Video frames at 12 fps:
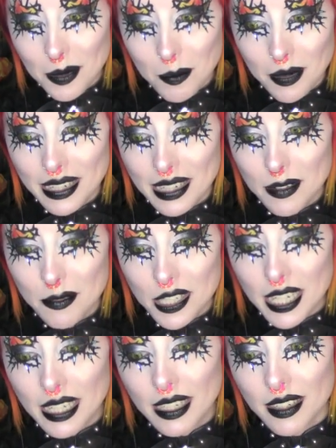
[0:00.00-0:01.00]
completely
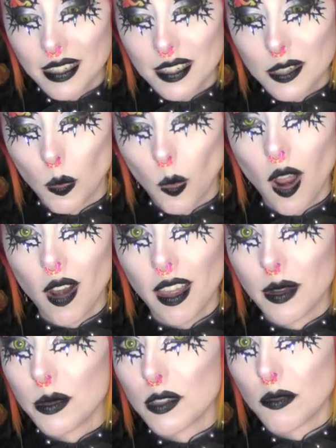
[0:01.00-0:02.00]
ridiculous while
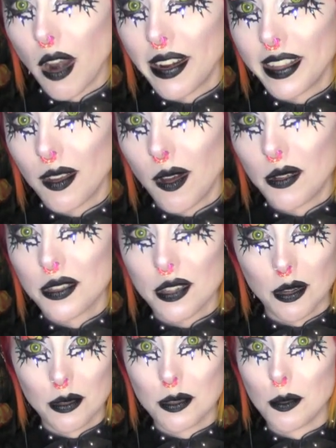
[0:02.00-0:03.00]
I was running on
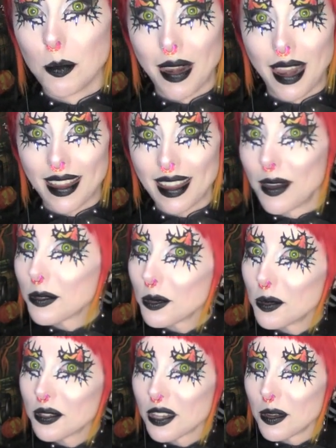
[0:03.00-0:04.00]
total blackout
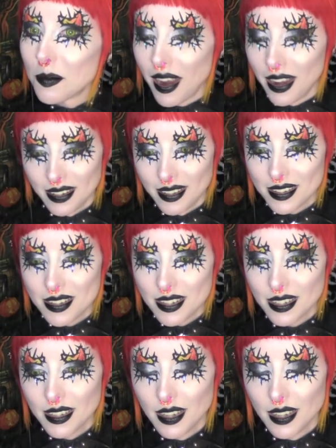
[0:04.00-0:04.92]
autopilot?